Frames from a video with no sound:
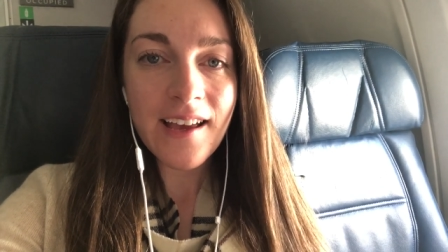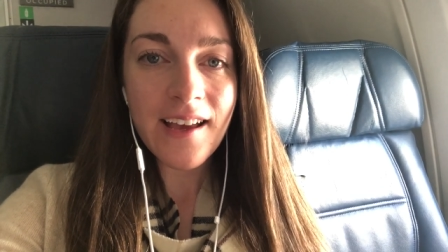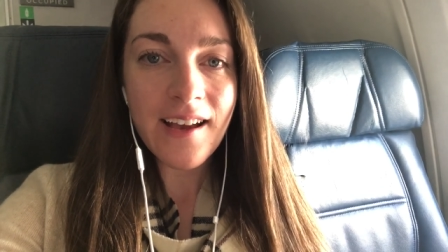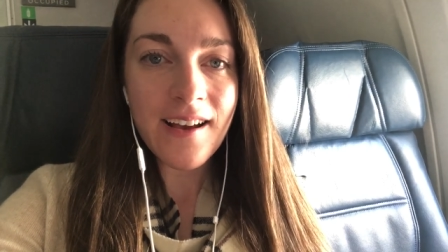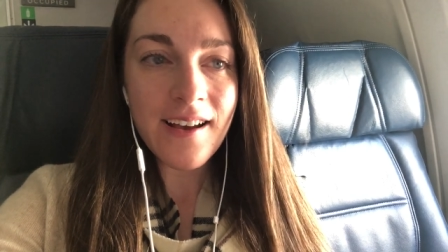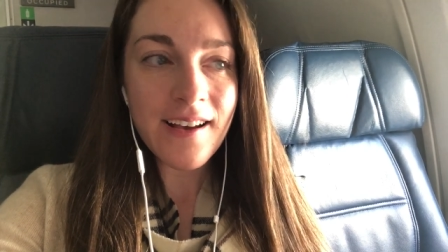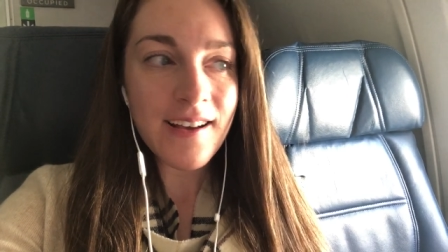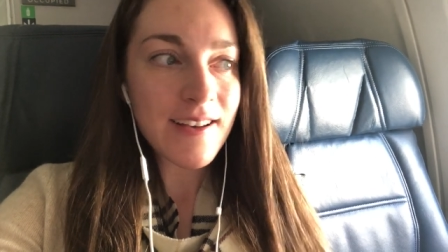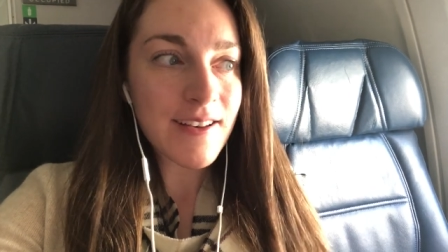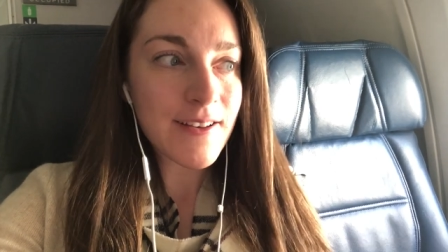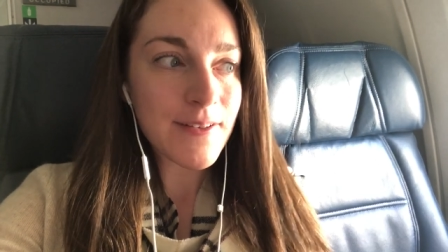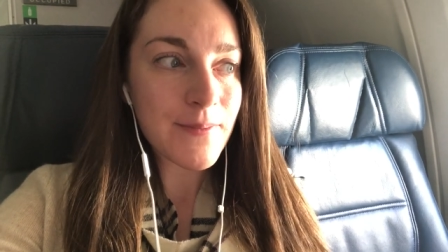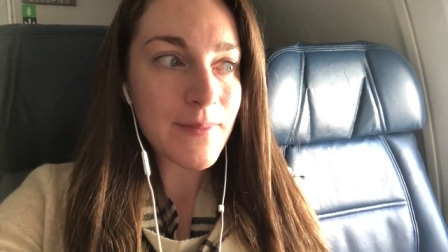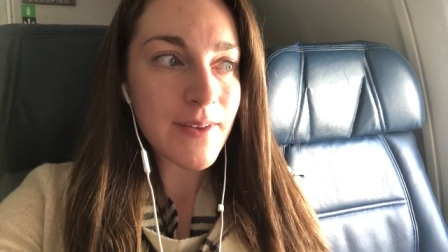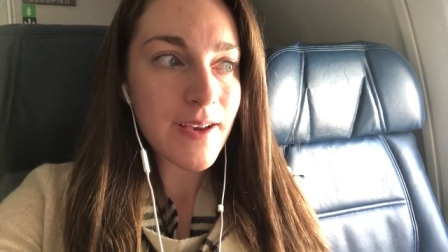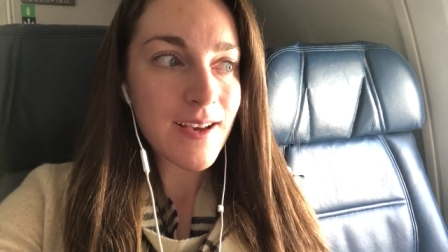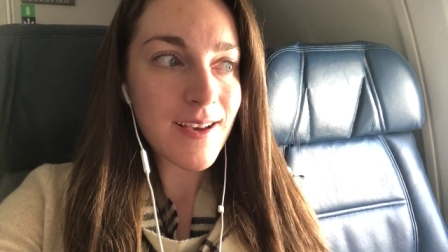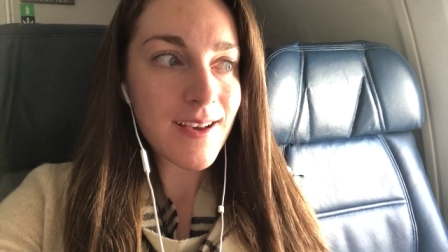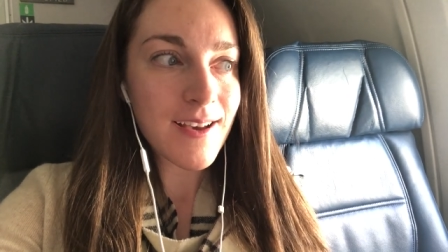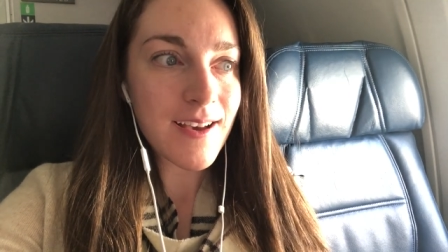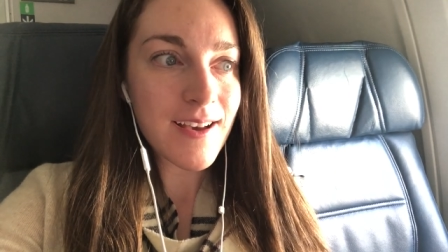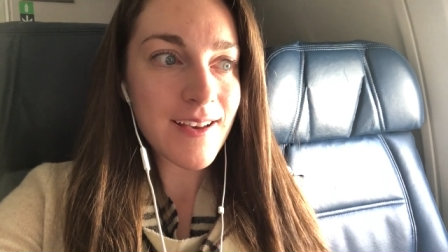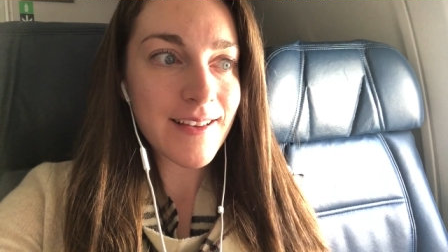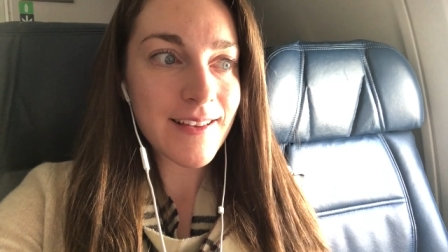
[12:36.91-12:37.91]
Um,
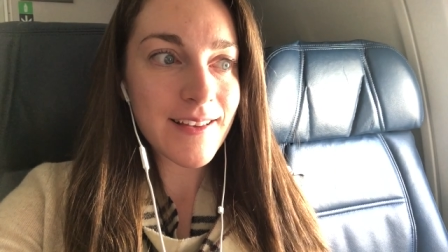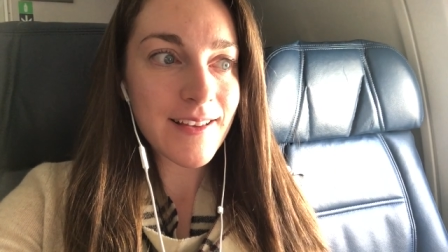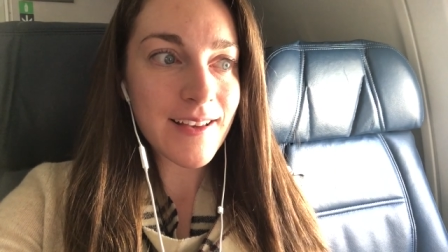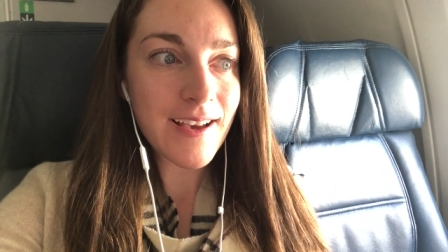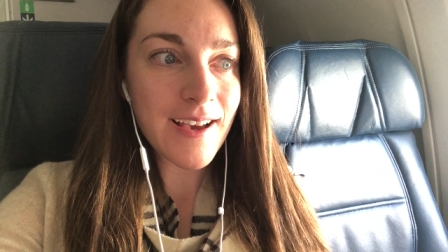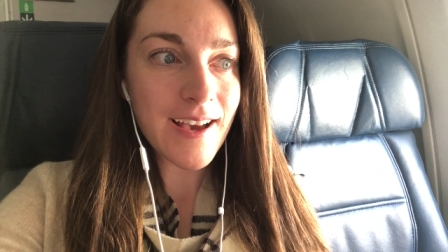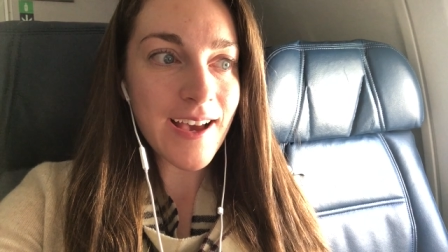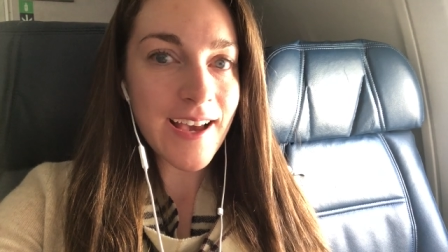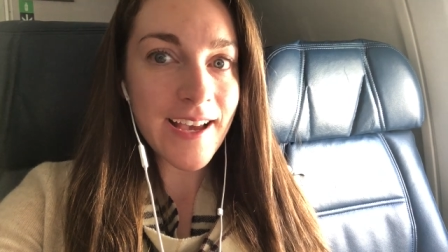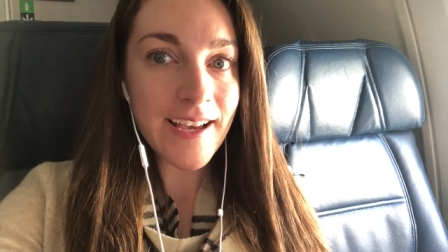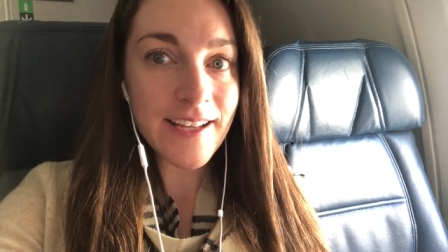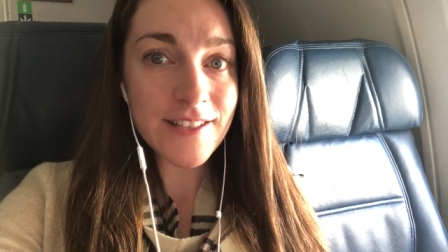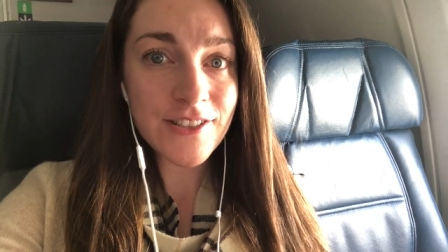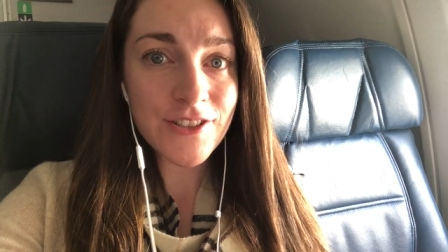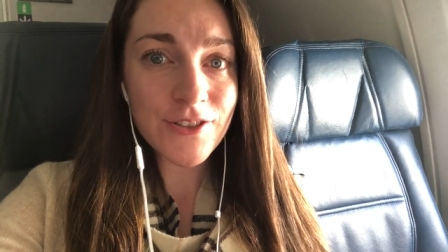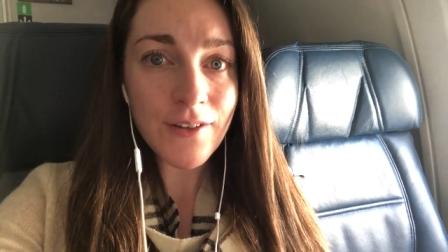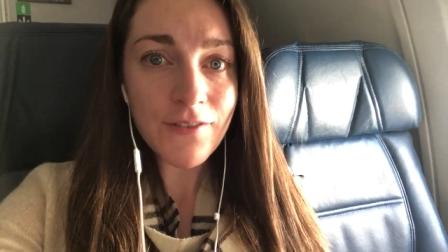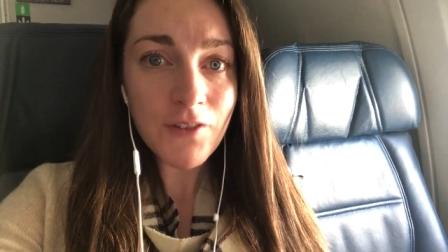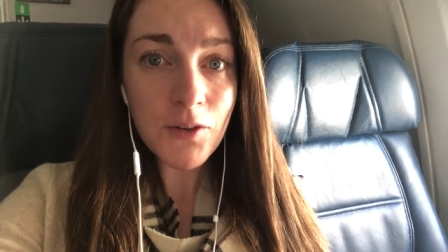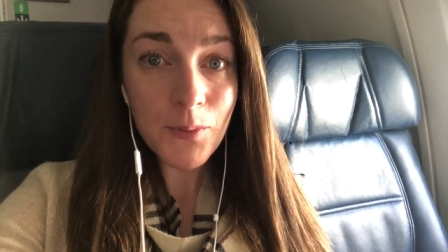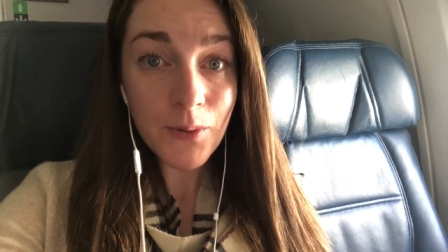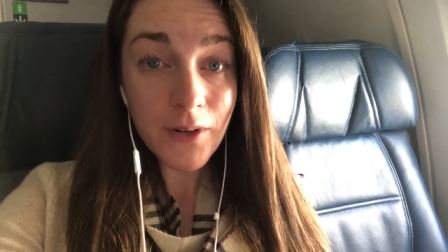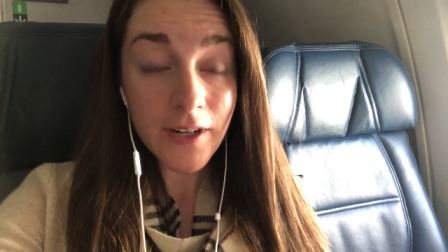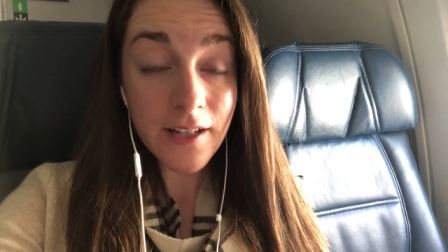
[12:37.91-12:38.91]
I do
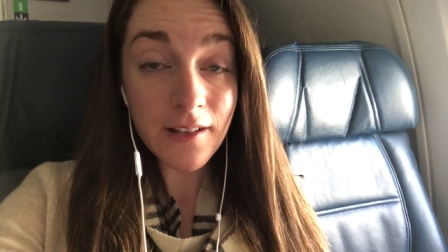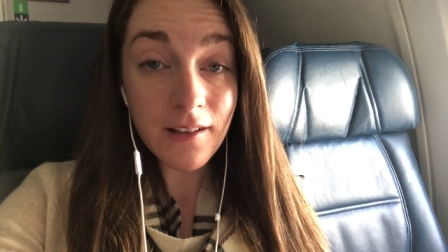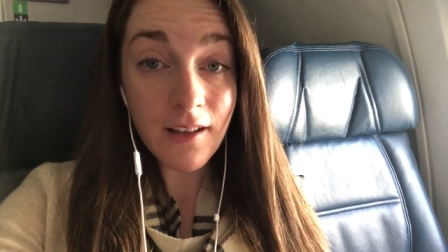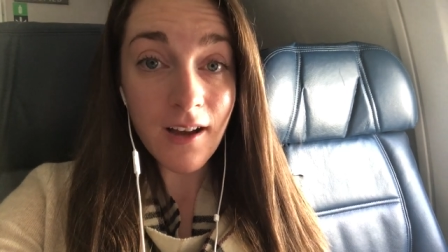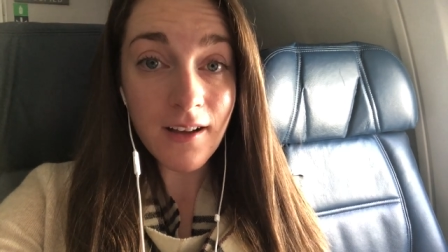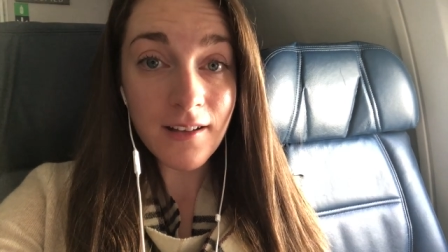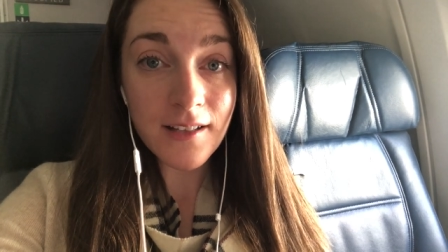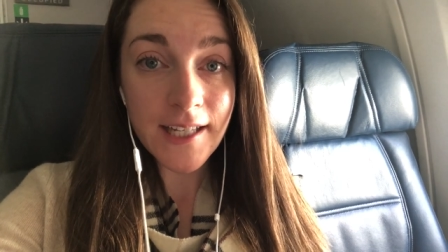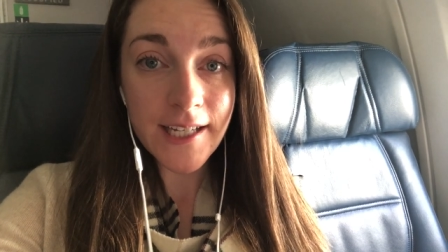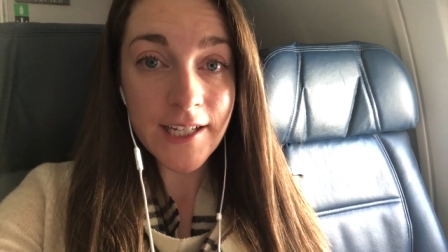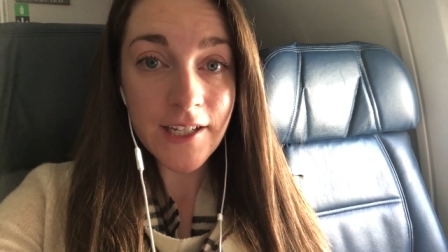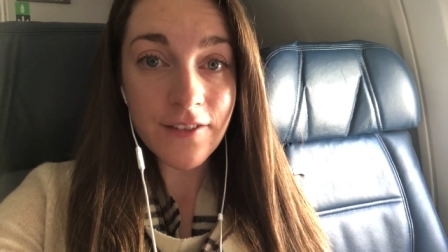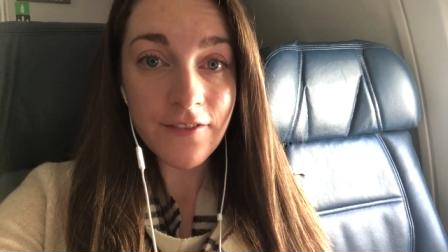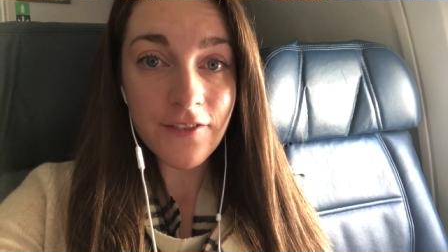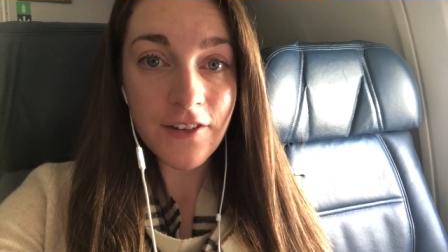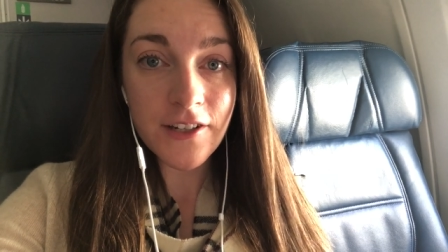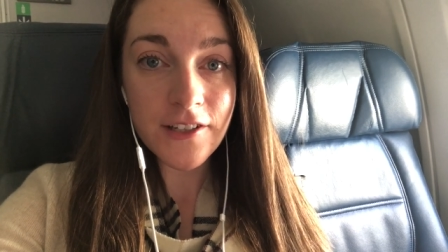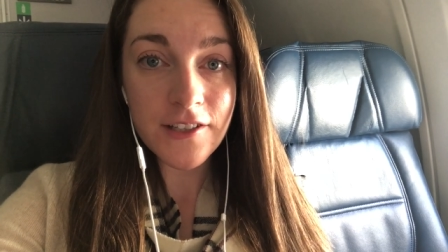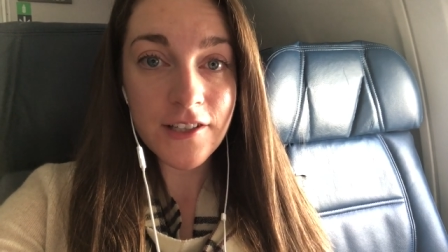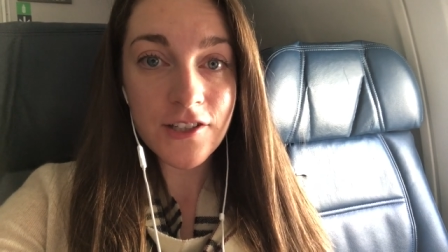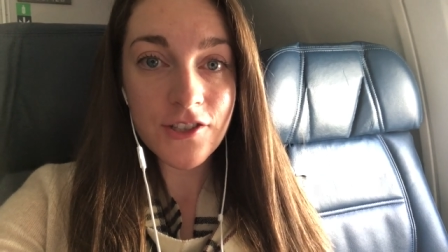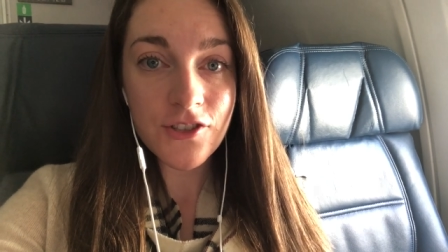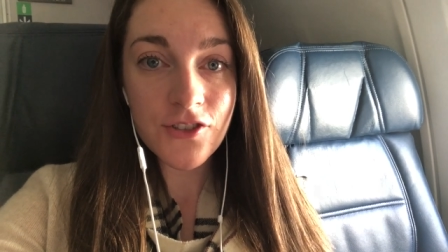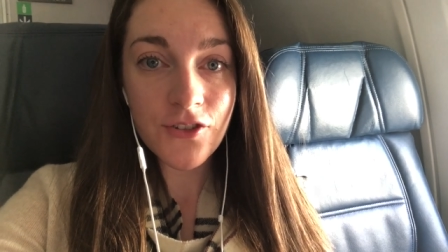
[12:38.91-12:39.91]
have a pretty long layover in
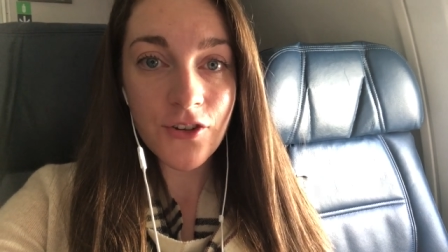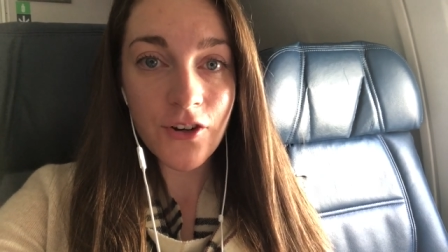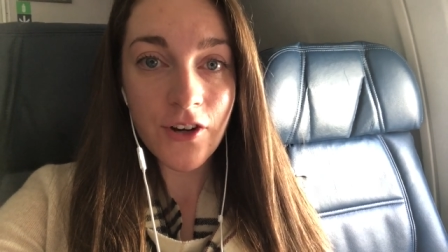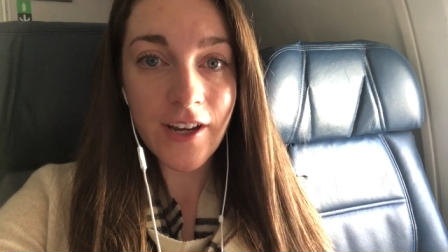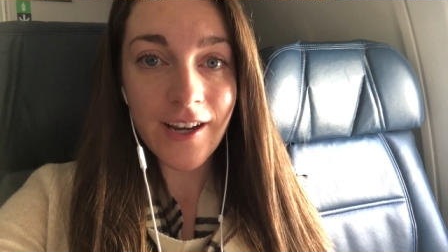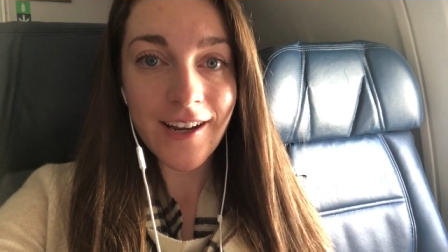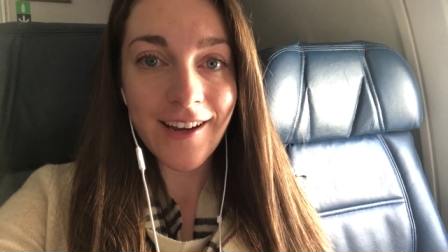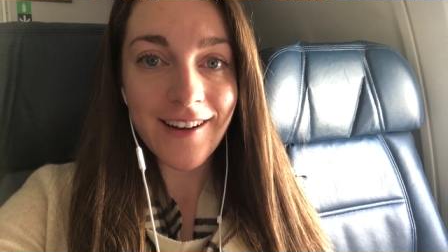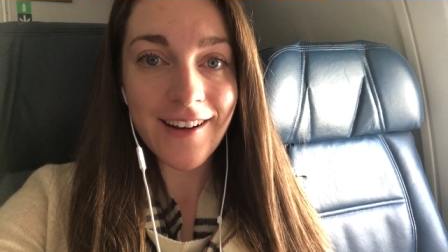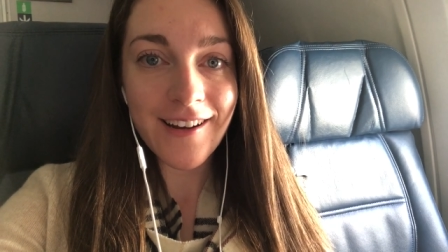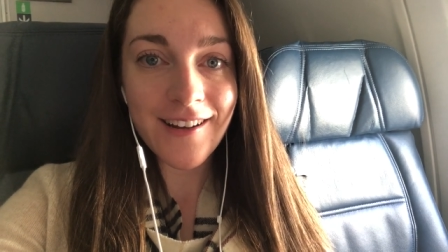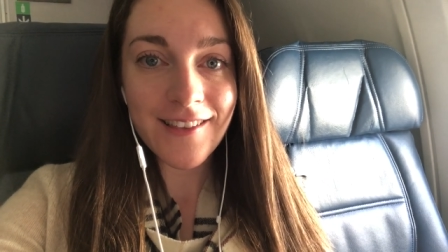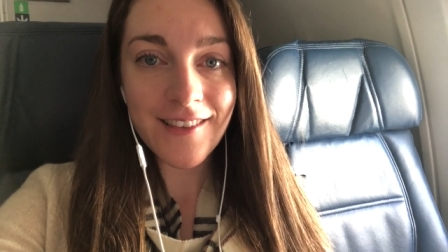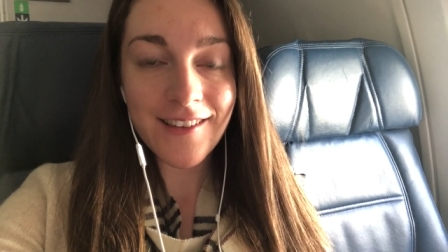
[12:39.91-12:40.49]
Detroit.